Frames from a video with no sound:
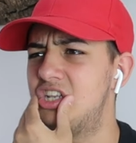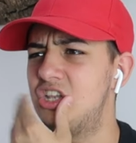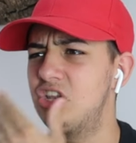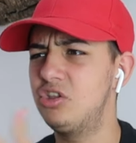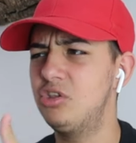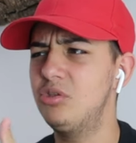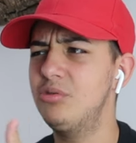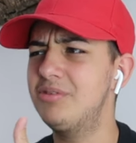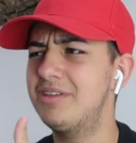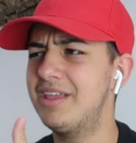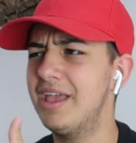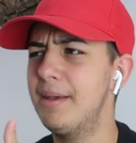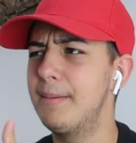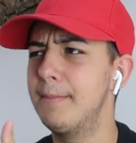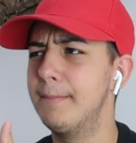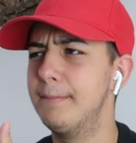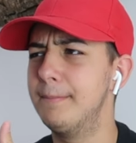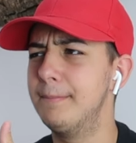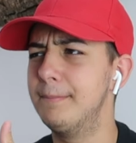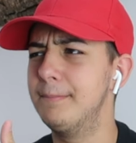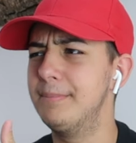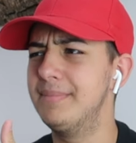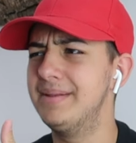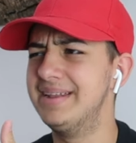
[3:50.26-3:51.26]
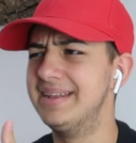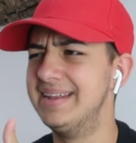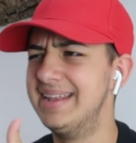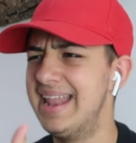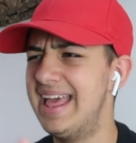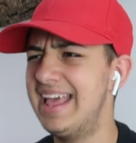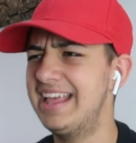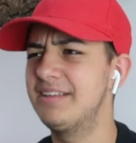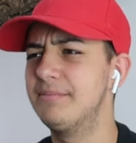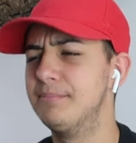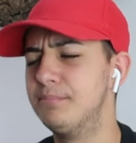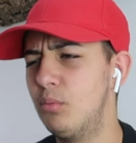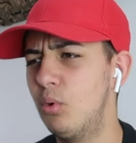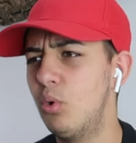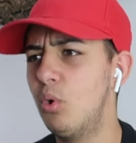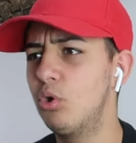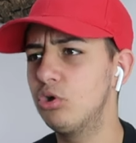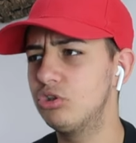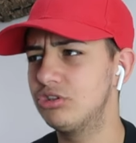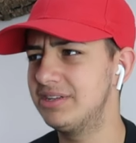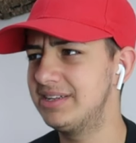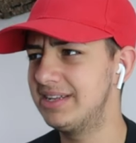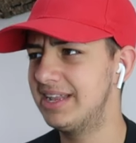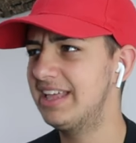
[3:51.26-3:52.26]
Do you get less
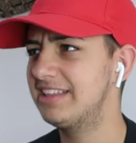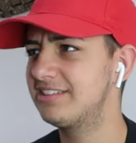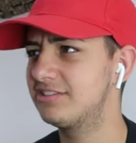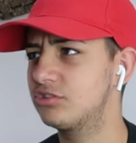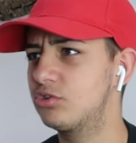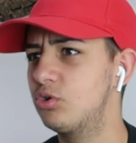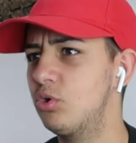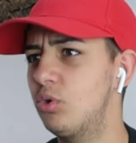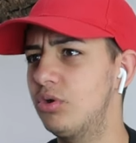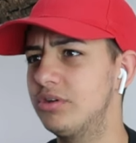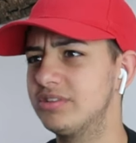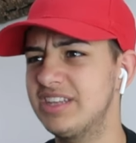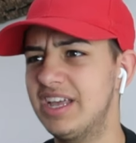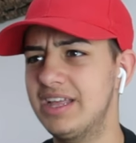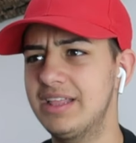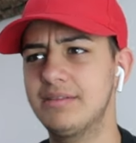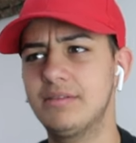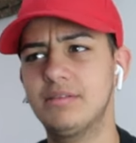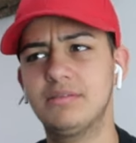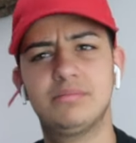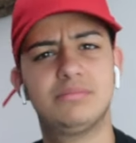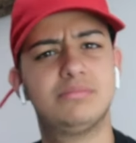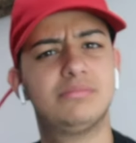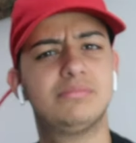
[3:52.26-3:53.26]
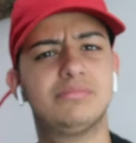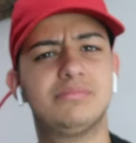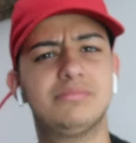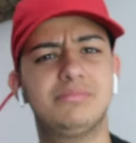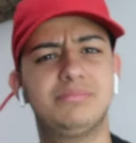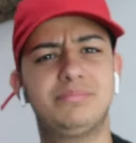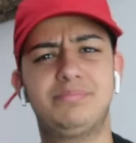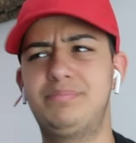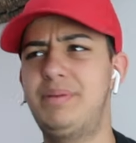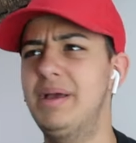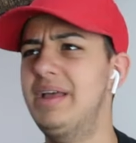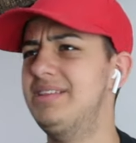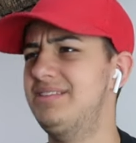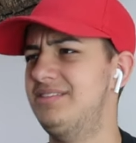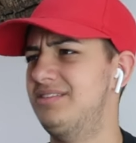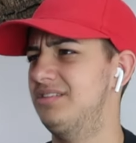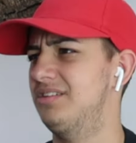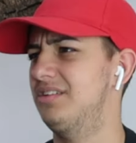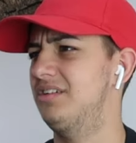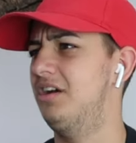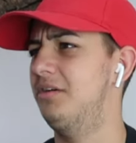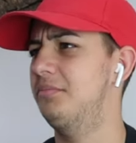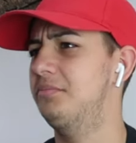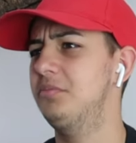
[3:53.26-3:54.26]
score? Is that
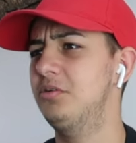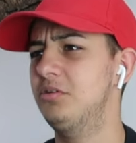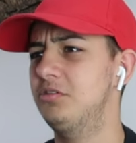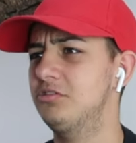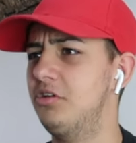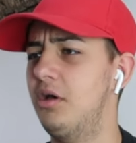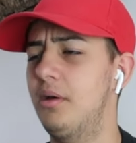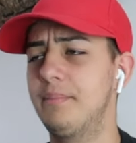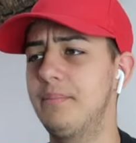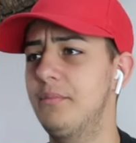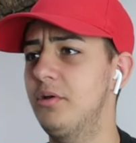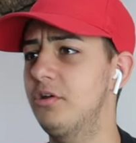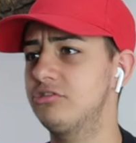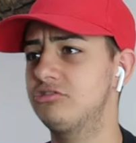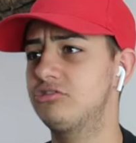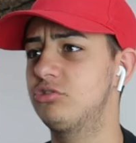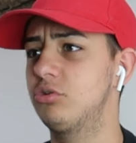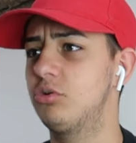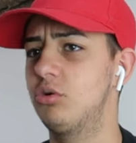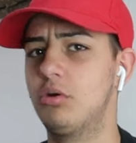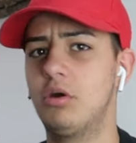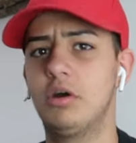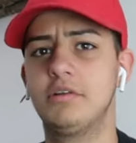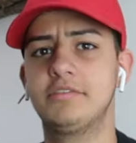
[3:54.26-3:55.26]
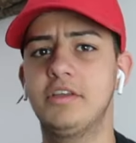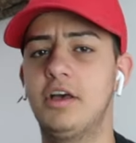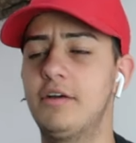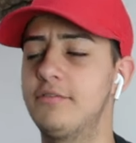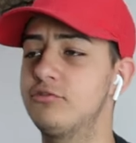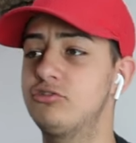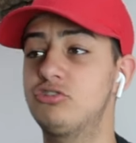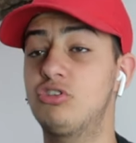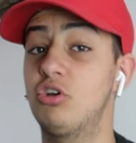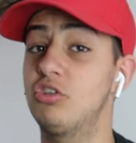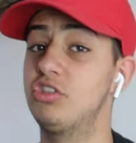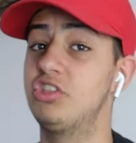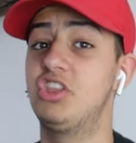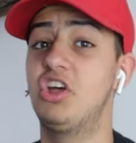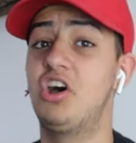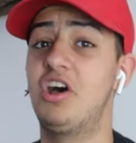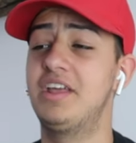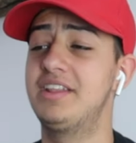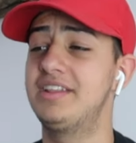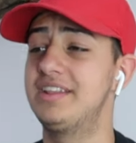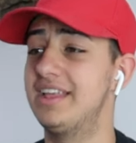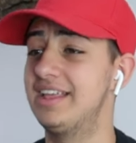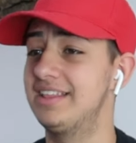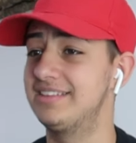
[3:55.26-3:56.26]
better? I'm not sure. I've just got
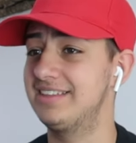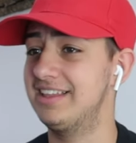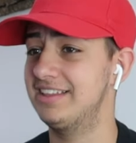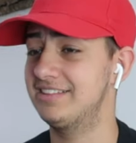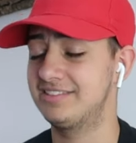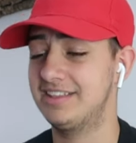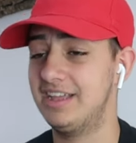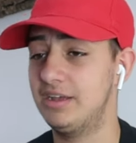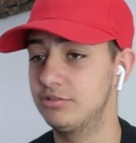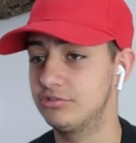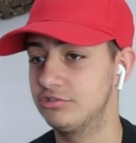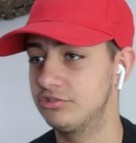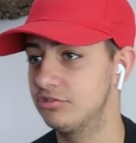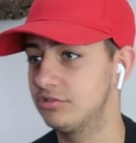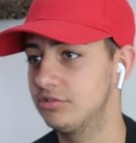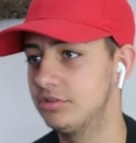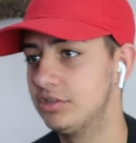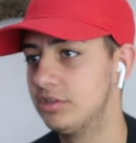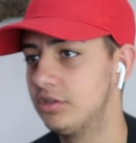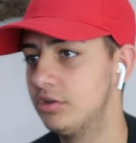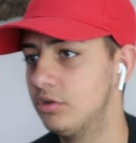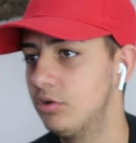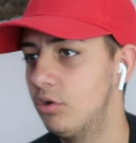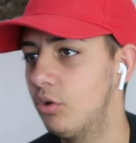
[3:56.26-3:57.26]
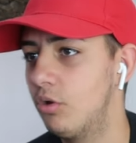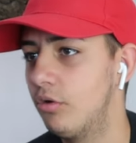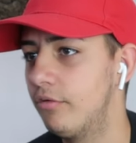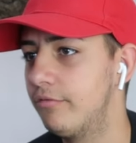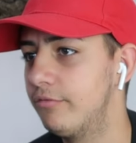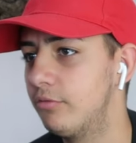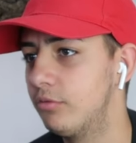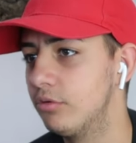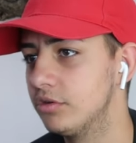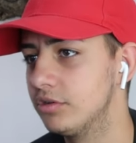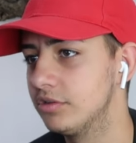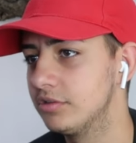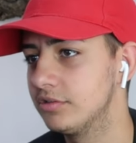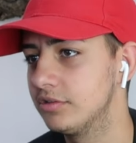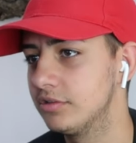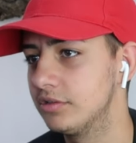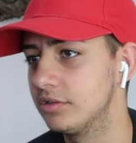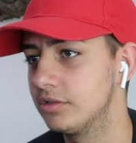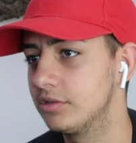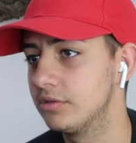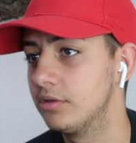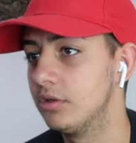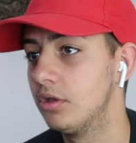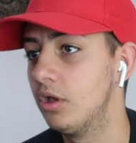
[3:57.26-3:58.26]
9 there. So that was awful,
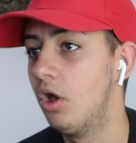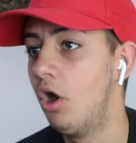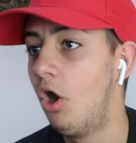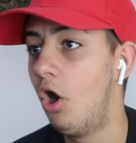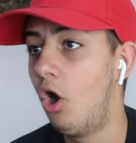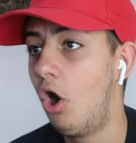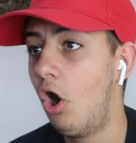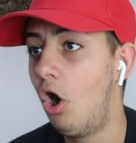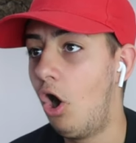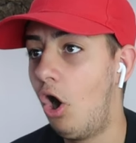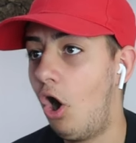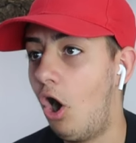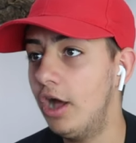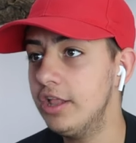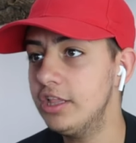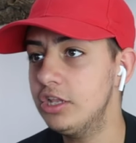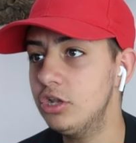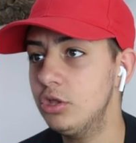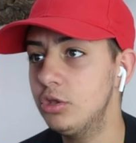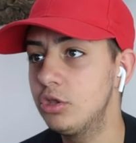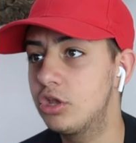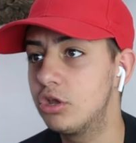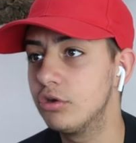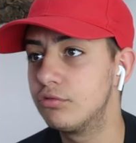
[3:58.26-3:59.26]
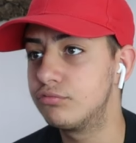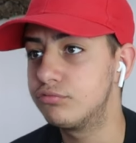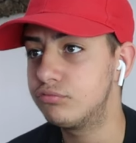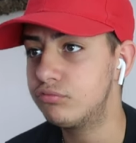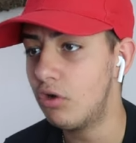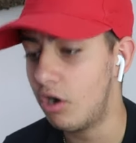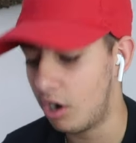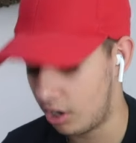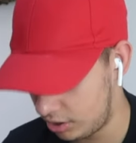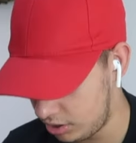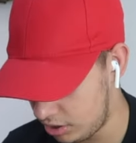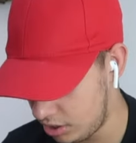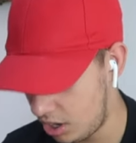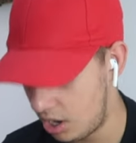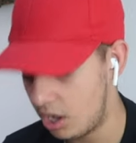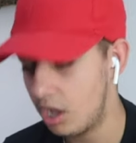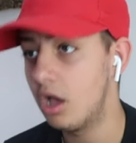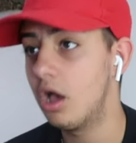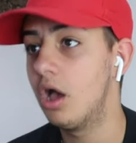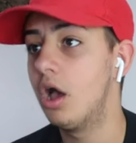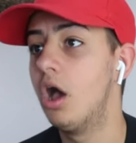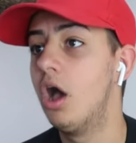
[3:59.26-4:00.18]
honestly. I didn't know you could run.